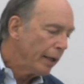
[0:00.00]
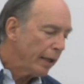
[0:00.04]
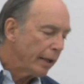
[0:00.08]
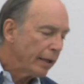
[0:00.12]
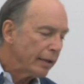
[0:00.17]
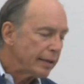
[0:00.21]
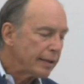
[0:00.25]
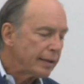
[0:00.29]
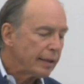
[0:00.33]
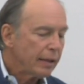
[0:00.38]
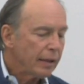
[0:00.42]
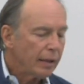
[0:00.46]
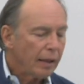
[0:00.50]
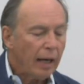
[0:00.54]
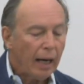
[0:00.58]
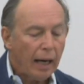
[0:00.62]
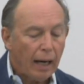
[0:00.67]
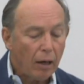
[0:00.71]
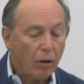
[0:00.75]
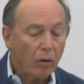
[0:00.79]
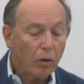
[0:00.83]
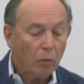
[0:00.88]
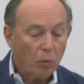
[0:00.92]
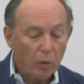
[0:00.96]
in seeing
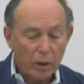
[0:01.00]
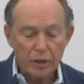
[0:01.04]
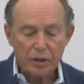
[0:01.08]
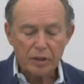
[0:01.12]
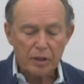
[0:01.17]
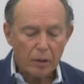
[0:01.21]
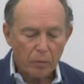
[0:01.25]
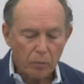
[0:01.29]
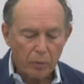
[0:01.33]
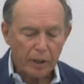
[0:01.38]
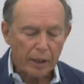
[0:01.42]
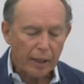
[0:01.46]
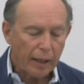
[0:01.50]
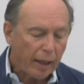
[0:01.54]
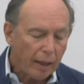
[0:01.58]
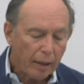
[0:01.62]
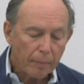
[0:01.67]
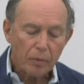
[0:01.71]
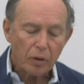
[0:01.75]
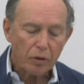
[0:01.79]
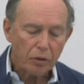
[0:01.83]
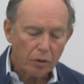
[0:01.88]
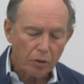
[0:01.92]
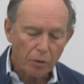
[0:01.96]
how it was that we
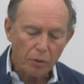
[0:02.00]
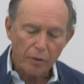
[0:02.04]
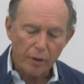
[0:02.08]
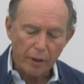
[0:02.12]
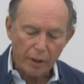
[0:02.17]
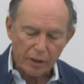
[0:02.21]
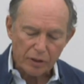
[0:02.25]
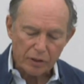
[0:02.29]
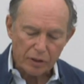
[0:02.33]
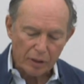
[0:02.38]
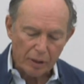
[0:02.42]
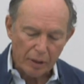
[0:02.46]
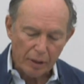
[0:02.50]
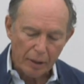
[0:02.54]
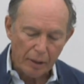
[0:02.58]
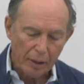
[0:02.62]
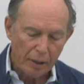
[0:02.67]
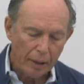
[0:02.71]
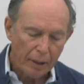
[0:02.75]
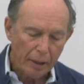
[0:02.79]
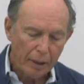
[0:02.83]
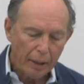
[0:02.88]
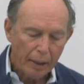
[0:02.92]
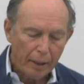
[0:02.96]
came to do this.
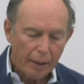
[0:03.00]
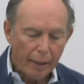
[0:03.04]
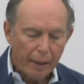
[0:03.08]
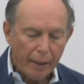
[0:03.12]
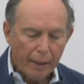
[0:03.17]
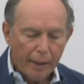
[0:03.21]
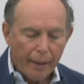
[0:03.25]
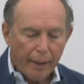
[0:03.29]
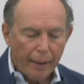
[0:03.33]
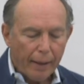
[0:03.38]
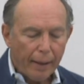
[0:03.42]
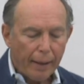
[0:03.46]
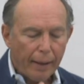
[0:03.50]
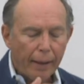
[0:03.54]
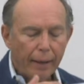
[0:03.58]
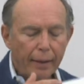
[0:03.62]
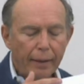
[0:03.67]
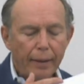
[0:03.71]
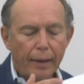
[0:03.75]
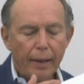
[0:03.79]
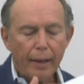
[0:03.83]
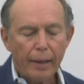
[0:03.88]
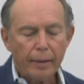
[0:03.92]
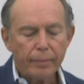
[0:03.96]

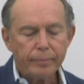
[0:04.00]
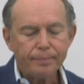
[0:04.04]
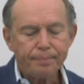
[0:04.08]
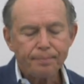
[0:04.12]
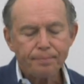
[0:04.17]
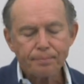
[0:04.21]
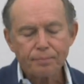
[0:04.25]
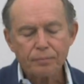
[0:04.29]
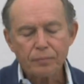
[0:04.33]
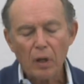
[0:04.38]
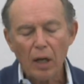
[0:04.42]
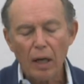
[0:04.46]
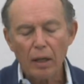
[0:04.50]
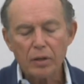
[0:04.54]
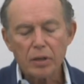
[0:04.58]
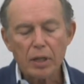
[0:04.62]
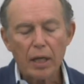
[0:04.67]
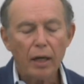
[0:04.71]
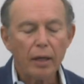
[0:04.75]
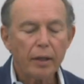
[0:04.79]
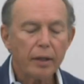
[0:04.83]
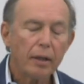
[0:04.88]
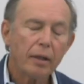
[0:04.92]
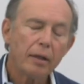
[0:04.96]
And uh, I'll
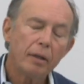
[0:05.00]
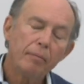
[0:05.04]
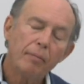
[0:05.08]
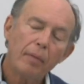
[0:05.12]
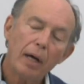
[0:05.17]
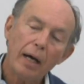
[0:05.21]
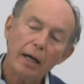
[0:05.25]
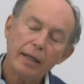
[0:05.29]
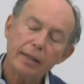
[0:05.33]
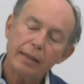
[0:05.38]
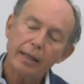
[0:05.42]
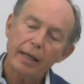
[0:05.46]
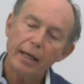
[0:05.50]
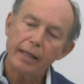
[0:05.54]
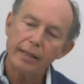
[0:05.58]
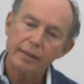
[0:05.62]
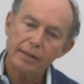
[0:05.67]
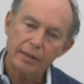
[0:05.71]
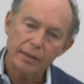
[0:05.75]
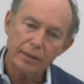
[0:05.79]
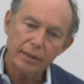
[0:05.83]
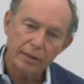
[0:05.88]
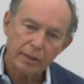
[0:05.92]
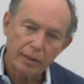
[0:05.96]
tell you, in my
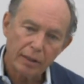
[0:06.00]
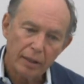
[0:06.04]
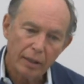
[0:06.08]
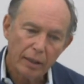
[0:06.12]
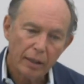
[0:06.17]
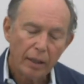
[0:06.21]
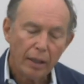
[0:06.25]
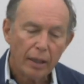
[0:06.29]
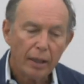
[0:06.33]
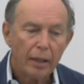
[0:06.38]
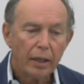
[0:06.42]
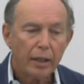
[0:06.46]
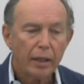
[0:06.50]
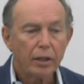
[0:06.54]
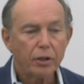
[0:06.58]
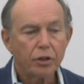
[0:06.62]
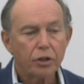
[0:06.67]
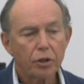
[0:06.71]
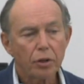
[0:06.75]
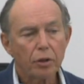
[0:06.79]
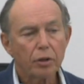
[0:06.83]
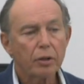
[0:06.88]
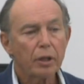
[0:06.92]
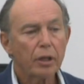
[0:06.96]
cases, it
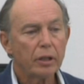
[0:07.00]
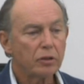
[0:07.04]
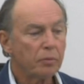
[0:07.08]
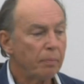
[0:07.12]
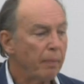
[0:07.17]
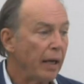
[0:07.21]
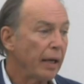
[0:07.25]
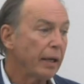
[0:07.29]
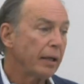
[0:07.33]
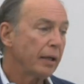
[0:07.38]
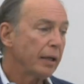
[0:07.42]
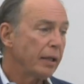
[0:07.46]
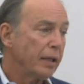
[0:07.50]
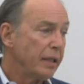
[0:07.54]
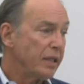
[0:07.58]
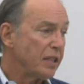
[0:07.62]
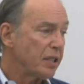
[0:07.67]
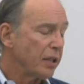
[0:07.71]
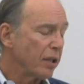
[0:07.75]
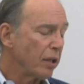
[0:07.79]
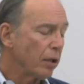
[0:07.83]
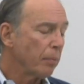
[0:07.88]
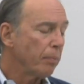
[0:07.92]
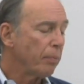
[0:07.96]
sure does make it
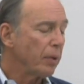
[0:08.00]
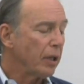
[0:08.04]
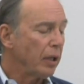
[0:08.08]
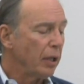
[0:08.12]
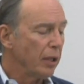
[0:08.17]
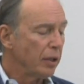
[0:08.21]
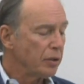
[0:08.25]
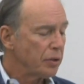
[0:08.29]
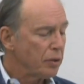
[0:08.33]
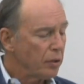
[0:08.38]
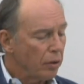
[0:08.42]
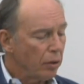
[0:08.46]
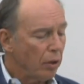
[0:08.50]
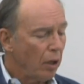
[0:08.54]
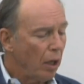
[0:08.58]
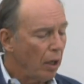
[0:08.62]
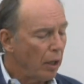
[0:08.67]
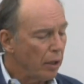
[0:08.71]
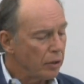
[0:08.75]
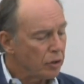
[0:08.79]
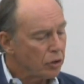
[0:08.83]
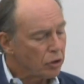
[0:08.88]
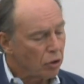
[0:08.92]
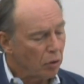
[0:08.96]
easier because the
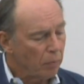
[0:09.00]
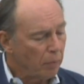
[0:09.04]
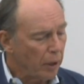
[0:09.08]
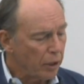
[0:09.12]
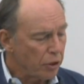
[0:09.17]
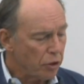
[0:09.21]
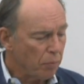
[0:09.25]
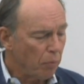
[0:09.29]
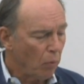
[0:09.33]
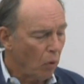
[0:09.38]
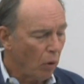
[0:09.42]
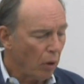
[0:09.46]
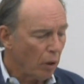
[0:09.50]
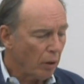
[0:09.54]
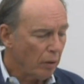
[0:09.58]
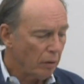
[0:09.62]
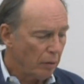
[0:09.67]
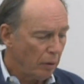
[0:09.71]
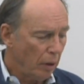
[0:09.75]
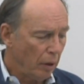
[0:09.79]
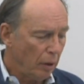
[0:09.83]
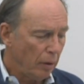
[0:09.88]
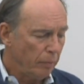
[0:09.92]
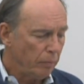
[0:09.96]
law is so much more,
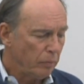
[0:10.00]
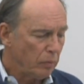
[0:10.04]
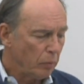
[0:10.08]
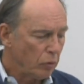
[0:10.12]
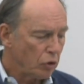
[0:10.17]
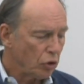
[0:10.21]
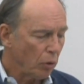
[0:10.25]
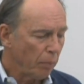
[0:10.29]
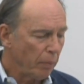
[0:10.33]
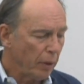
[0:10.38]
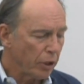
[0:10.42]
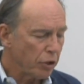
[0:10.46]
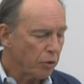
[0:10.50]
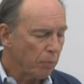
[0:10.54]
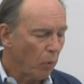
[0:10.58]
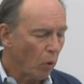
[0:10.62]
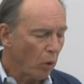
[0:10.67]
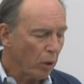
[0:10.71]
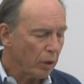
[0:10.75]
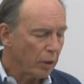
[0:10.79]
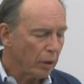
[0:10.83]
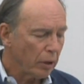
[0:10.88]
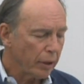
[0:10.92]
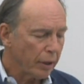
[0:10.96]
uh, so much
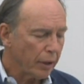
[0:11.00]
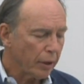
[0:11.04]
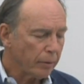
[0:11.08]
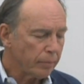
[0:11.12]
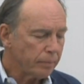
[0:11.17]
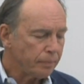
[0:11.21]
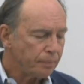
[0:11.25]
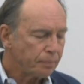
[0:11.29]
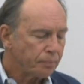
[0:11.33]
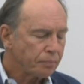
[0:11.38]
more clear.